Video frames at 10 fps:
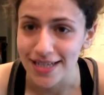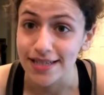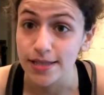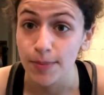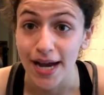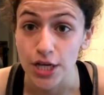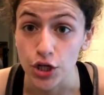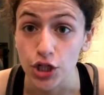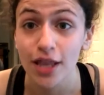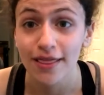
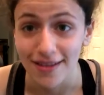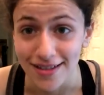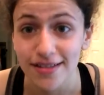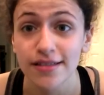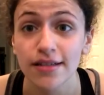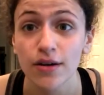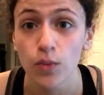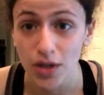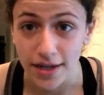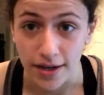inspired this
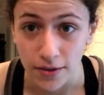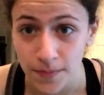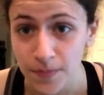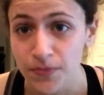workout.